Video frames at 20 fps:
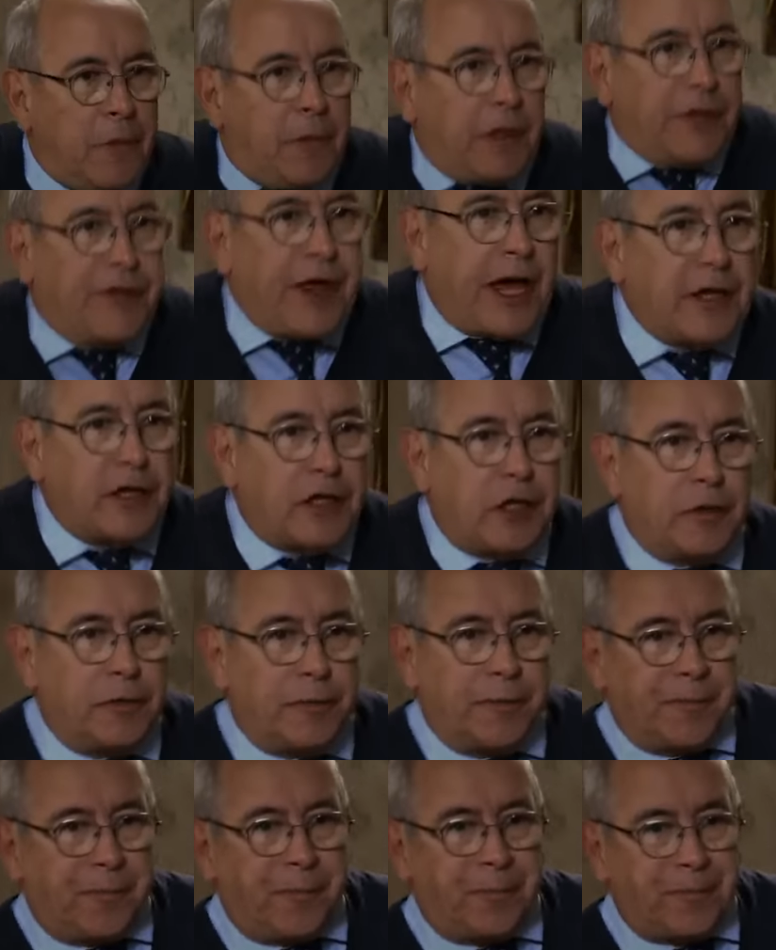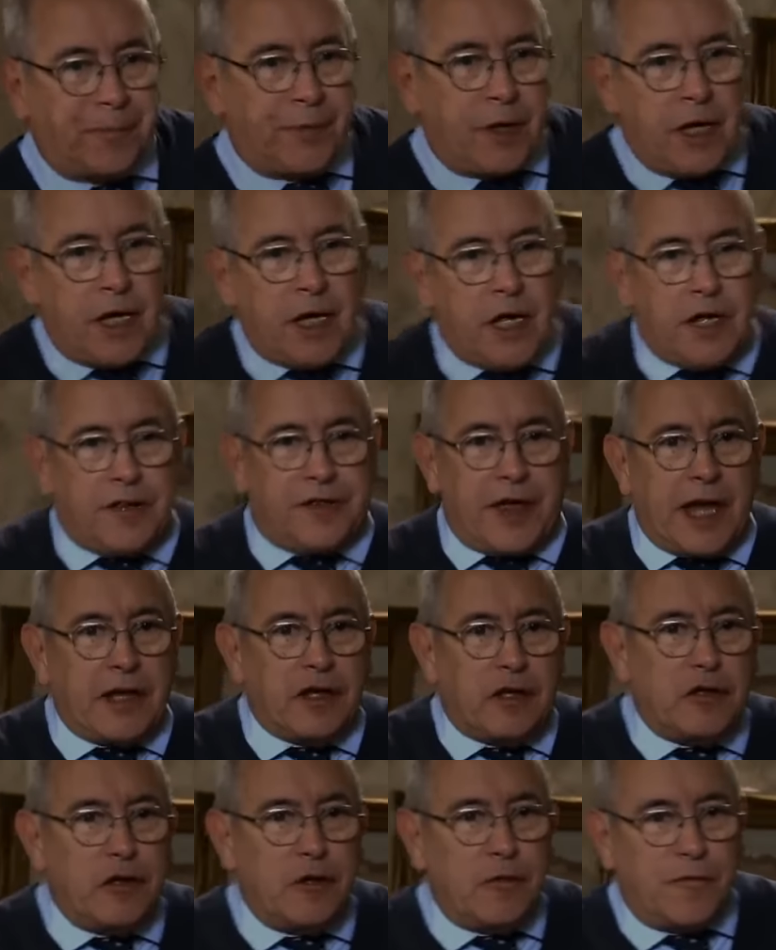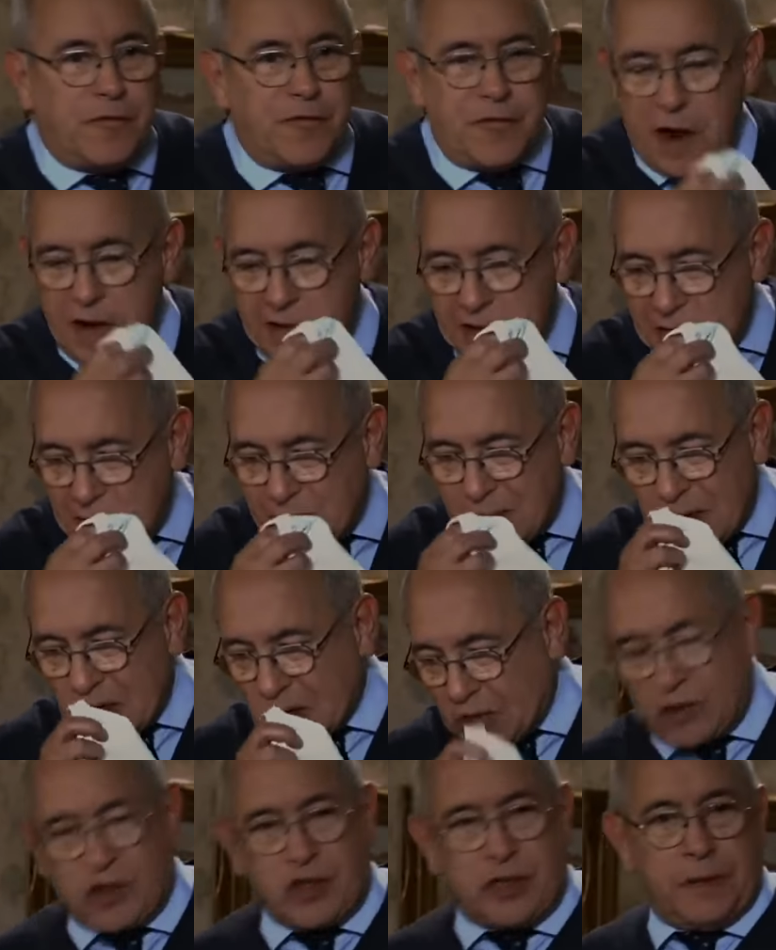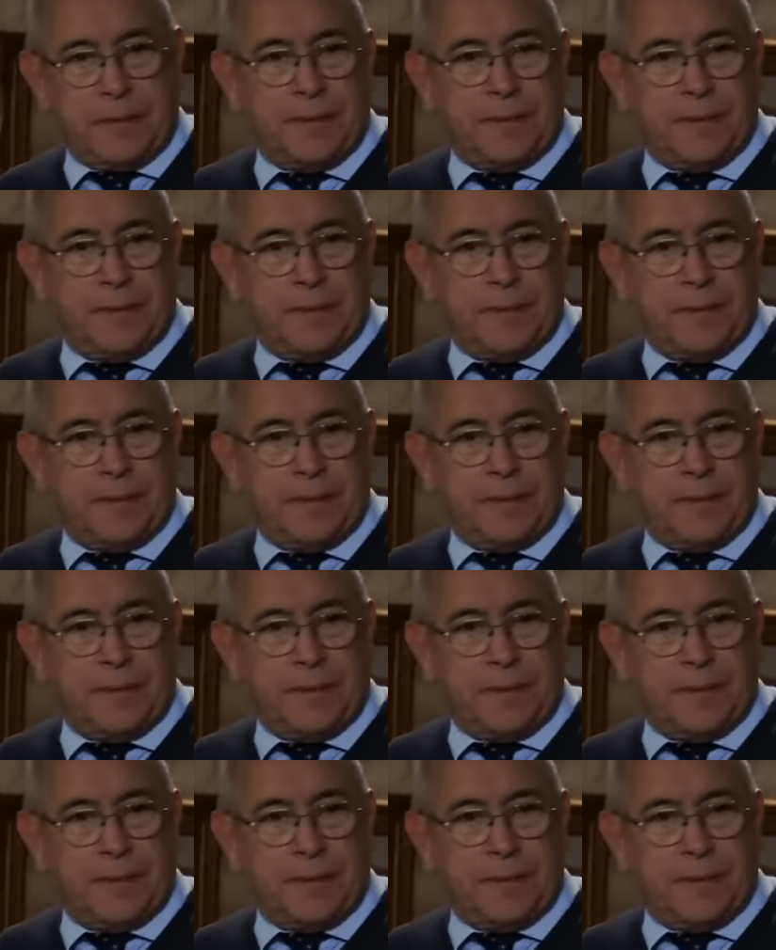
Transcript: Well, thank you. Thank you very much.